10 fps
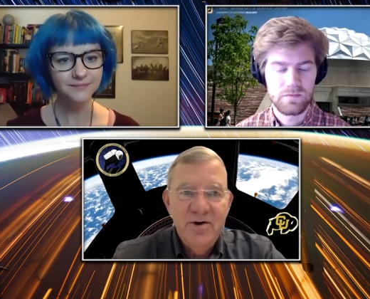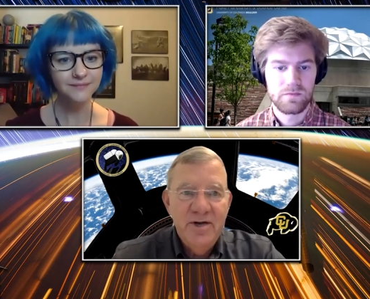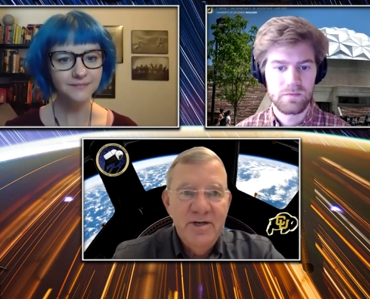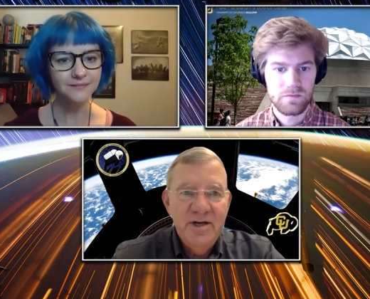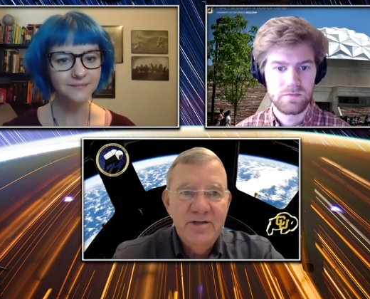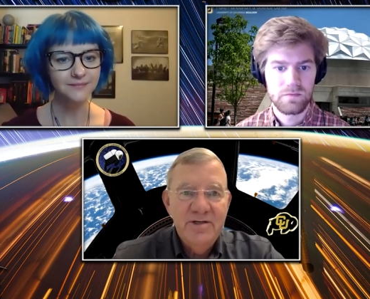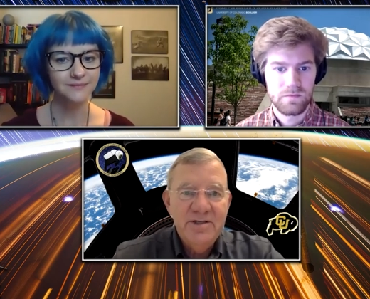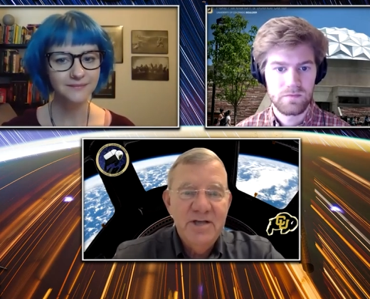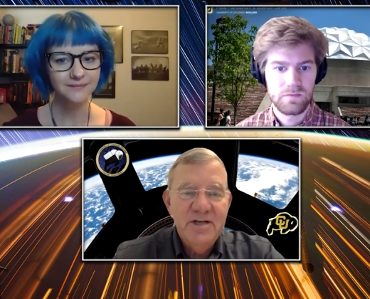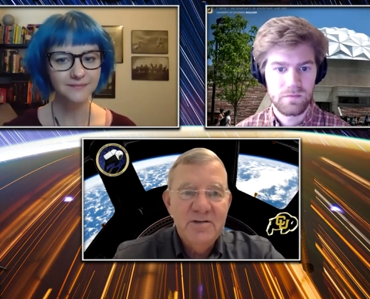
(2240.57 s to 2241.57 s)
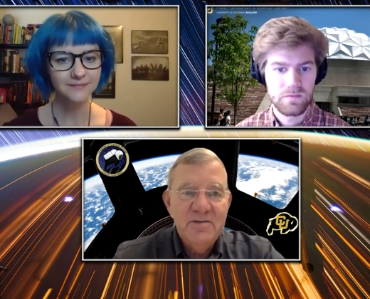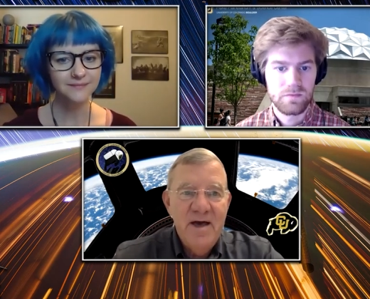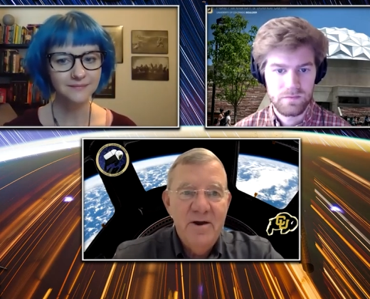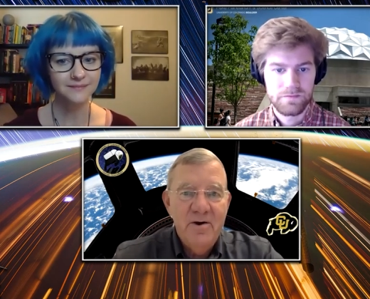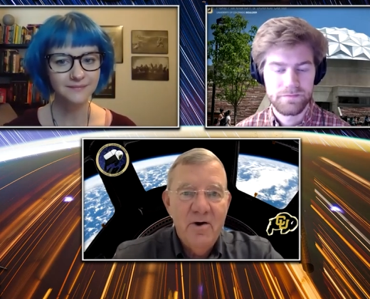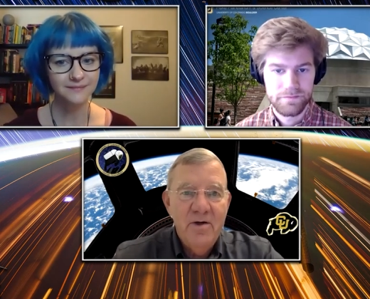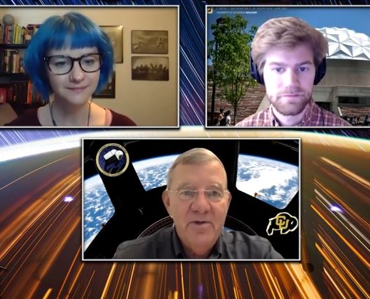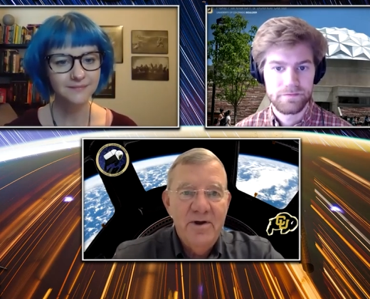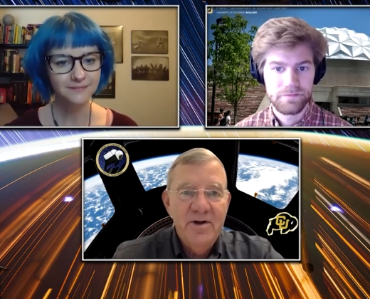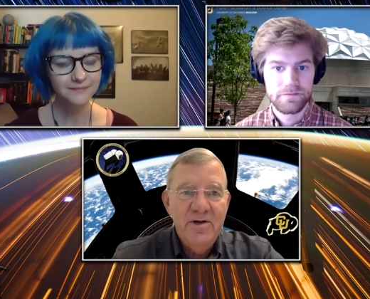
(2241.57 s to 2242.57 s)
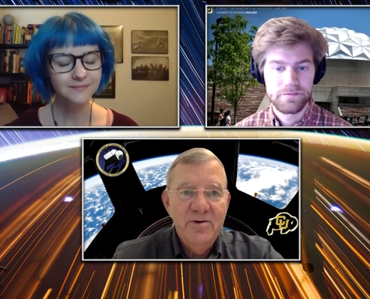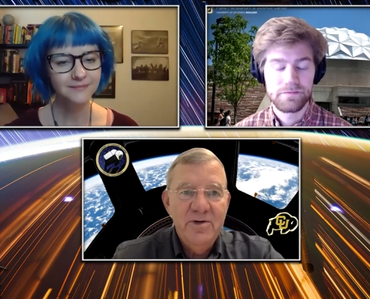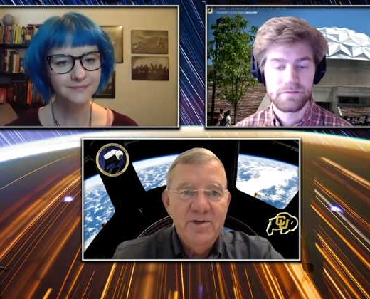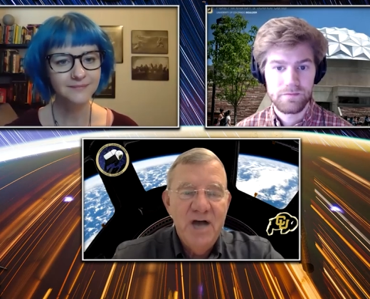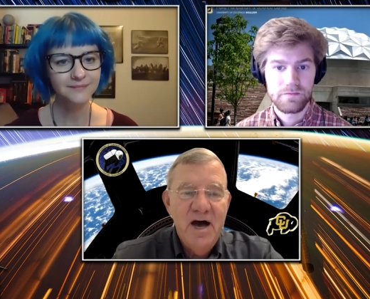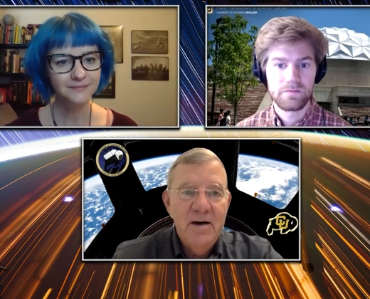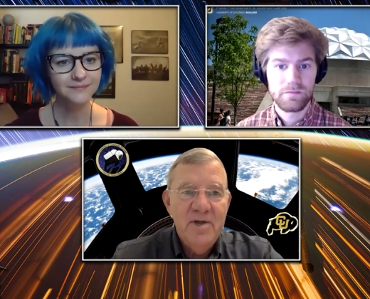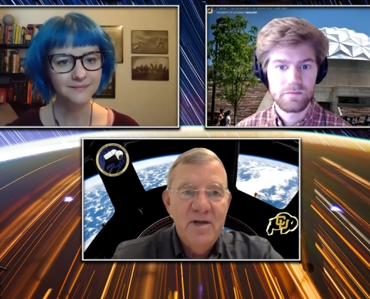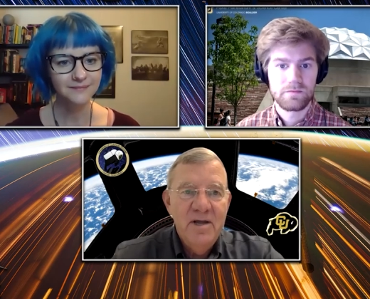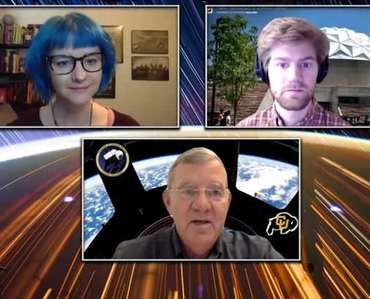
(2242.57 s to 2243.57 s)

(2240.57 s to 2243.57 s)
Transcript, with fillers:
Speaker 1: It do- just doesn't matter. You're all there to do a job, and